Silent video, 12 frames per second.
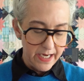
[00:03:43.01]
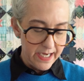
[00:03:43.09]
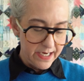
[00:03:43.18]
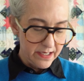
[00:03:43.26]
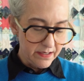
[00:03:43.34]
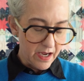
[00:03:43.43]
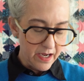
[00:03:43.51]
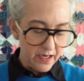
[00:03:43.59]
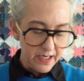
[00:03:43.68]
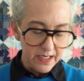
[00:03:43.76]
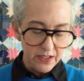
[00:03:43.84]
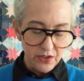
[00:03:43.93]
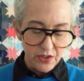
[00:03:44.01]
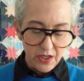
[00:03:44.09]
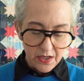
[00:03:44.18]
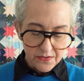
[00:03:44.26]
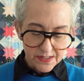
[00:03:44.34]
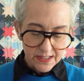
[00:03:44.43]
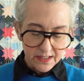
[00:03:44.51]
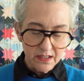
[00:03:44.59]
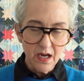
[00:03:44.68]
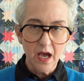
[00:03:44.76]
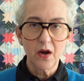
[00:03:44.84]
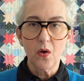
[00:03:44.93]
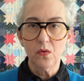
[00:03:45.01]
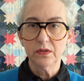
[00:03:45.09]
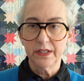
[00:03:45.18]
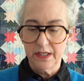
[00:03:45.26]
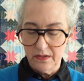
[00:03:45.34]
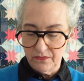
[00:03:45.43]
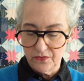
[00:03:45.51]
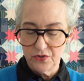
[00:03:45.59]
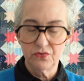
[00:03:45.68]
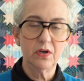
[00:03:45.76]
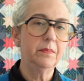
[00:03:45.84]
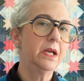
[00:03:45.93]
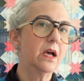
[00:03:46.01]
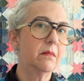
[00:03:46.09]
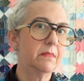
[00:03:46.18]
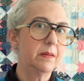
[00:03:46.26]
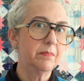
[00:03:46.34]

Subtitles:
and I use it not only for trimming up my